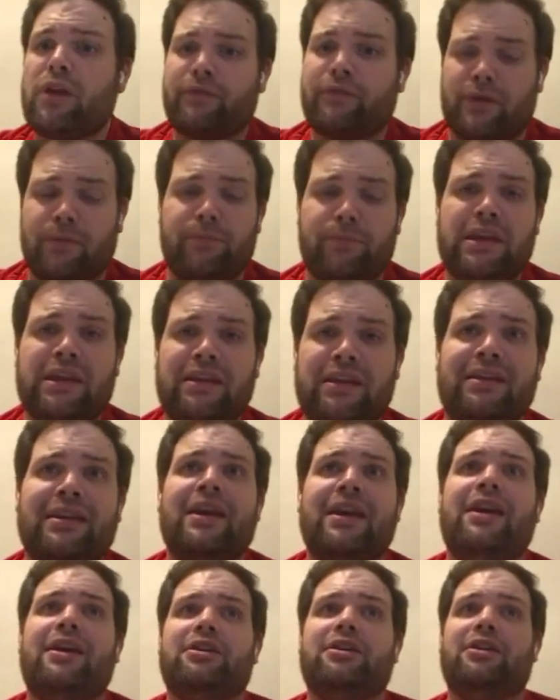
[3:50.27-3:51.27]
from being,
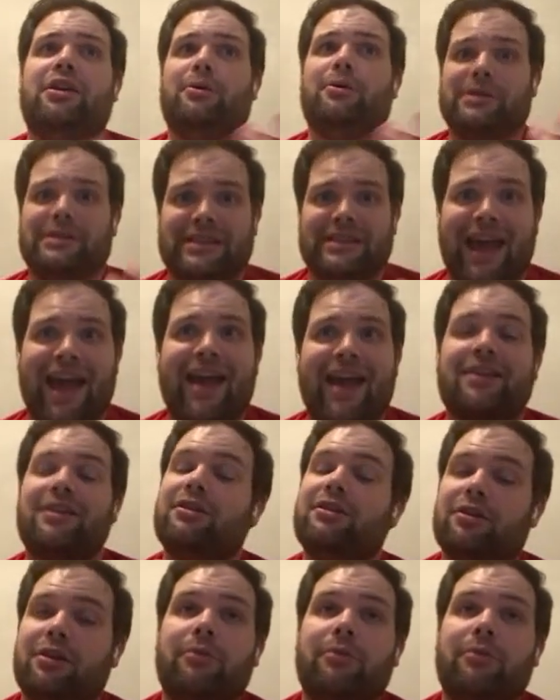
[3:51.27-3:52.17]
you know, attacking.